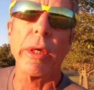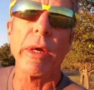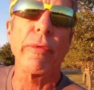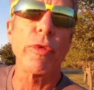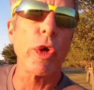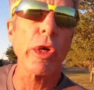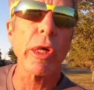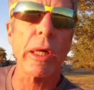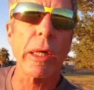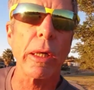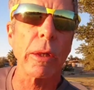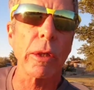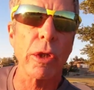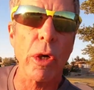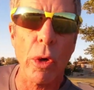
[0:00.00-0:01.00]
If you're
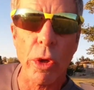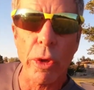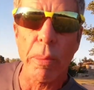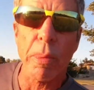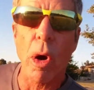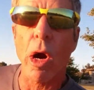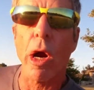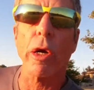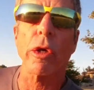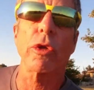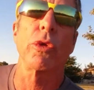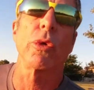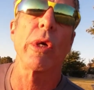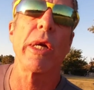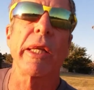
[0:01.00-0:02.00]
gonna go to the
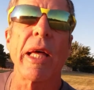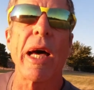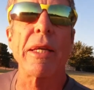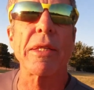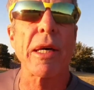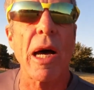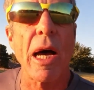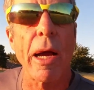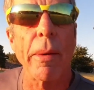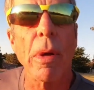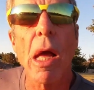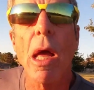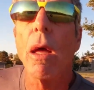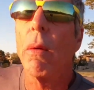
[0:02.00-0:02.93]
park during that time,